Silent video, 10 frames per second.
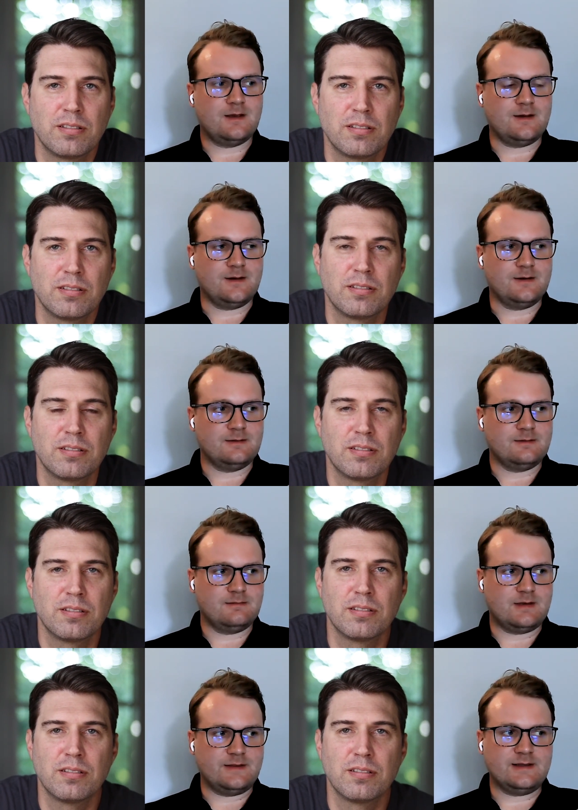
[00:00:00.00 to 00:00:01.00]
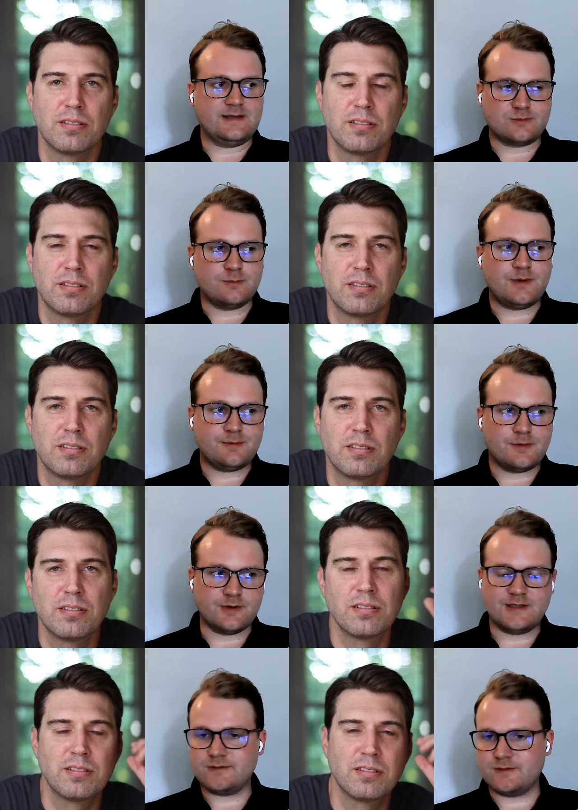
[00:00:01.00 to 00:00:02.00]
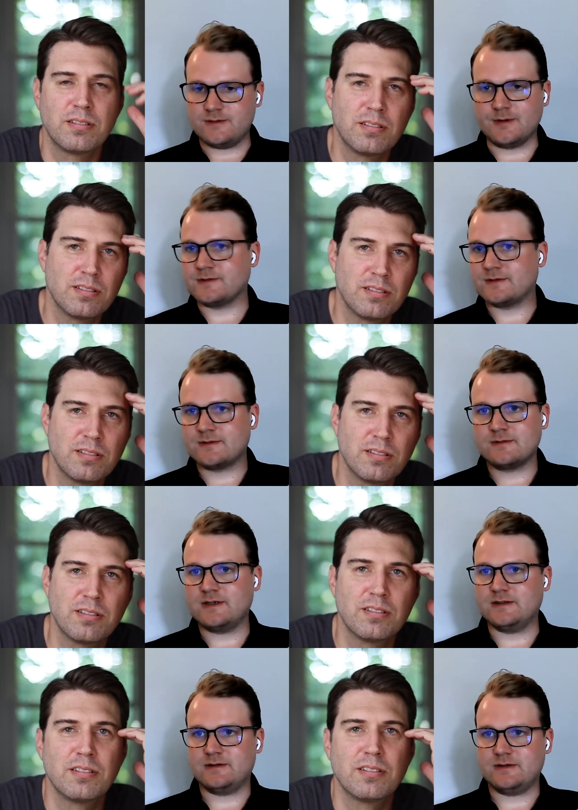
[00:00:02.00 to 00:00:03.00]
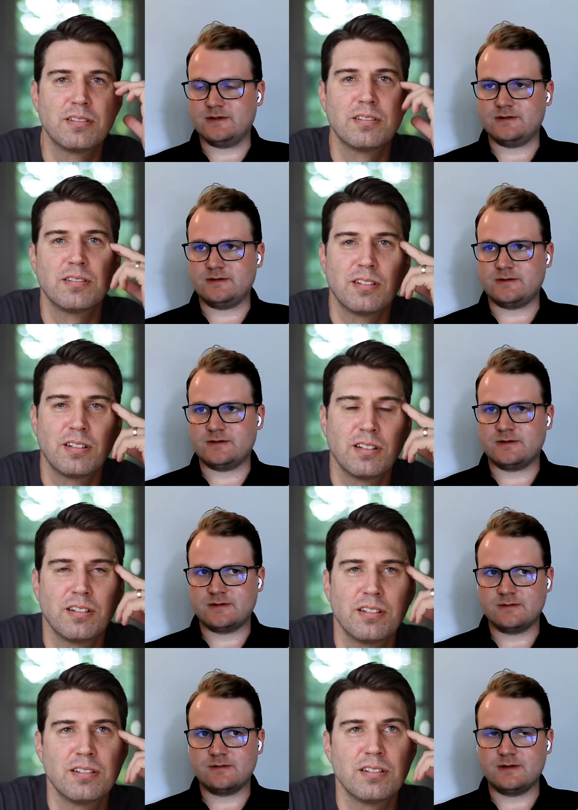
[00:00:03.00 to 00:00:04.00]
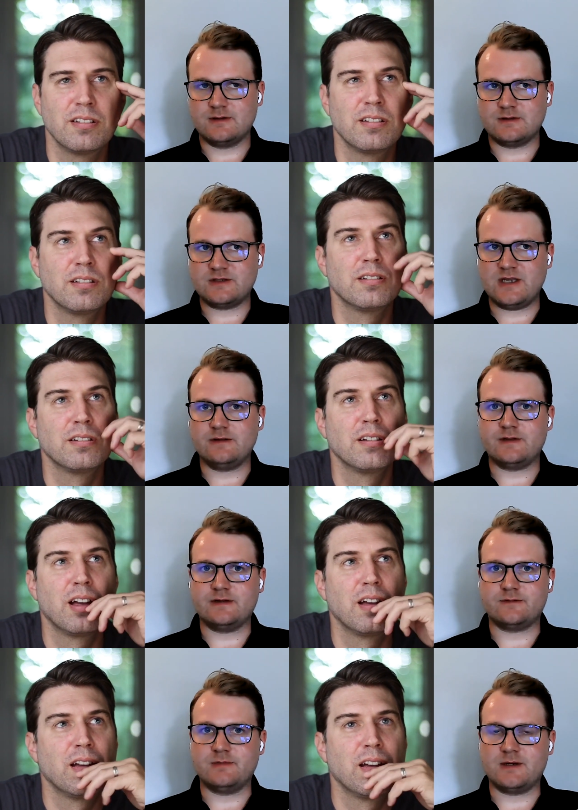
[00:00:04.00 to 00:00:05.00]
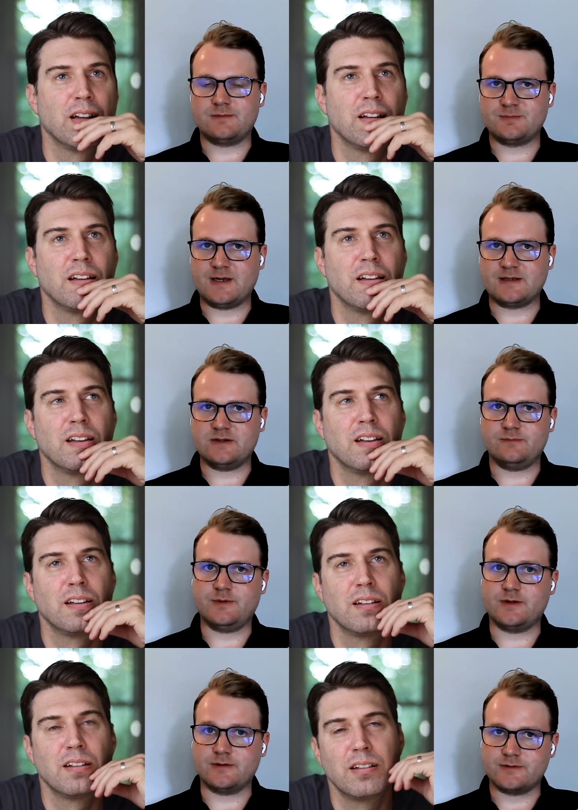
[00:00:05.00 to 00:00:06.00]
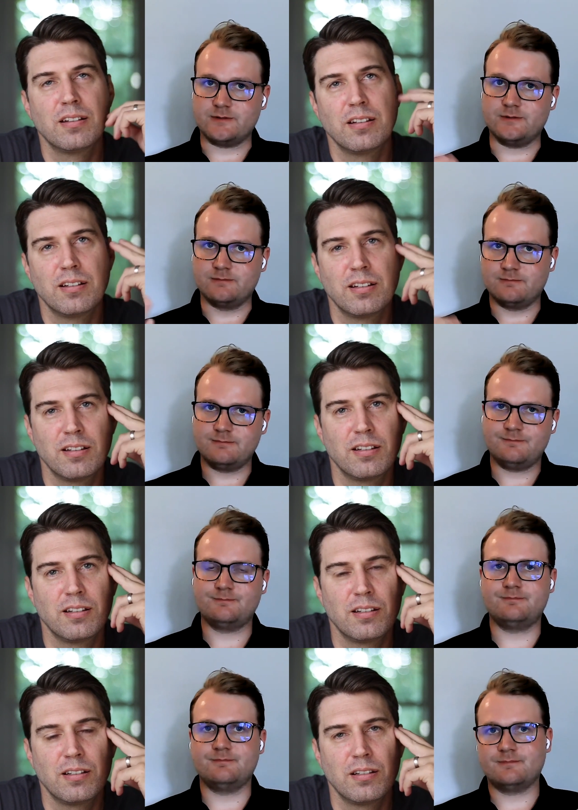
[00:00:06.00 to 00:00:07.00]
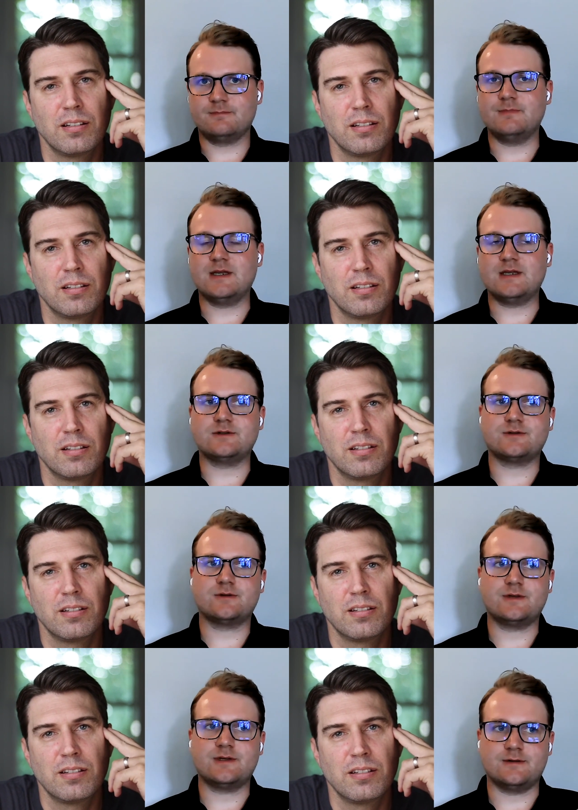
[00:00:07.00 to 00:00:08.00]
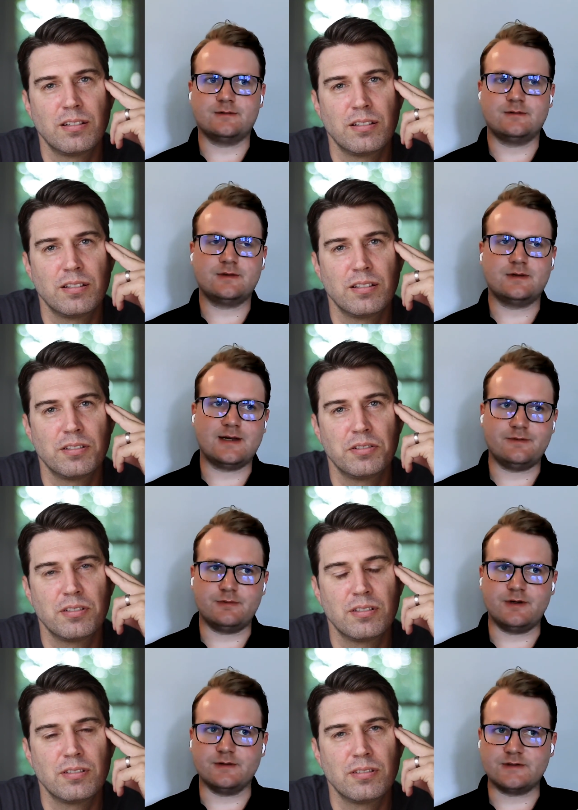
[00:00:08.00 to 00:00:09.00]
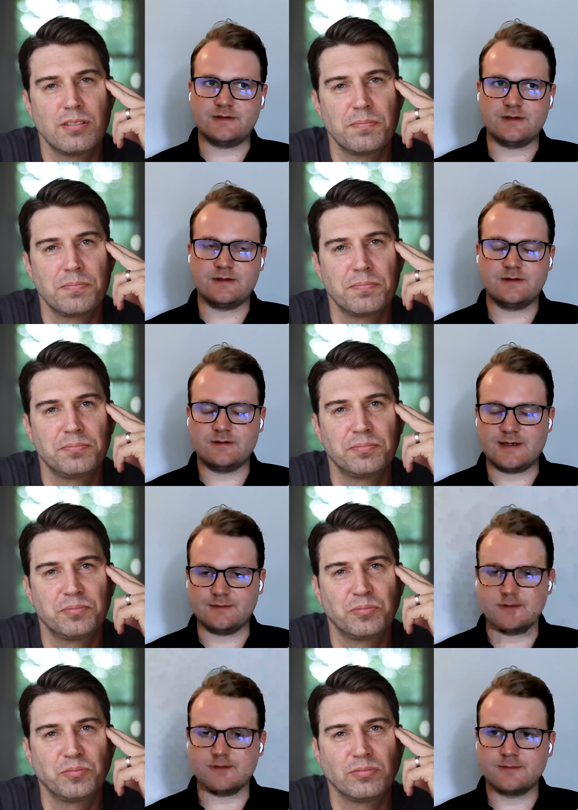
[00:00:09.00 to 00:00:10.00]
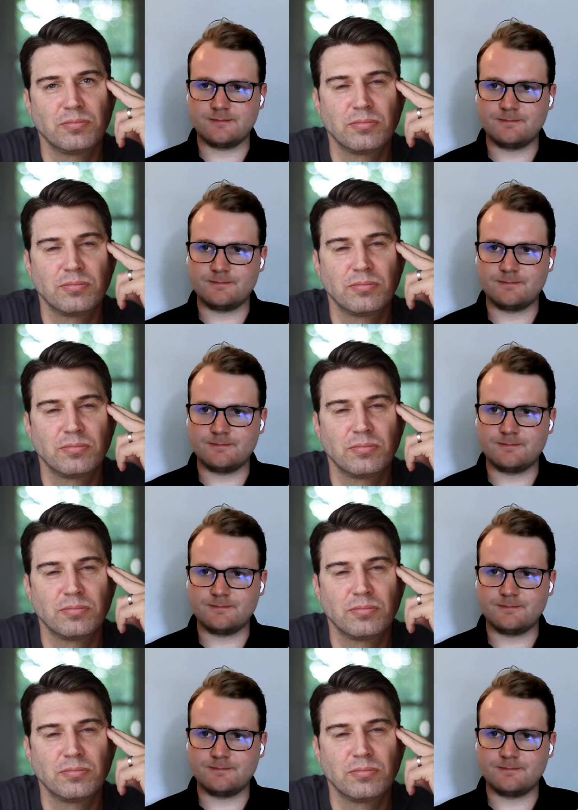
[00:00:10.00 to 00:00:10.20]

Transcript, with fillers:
Speaker 1: uh, I think that's what people relate to the most is, is just seeing things from their perspective, but also making sure they're, they have a realistic outlook.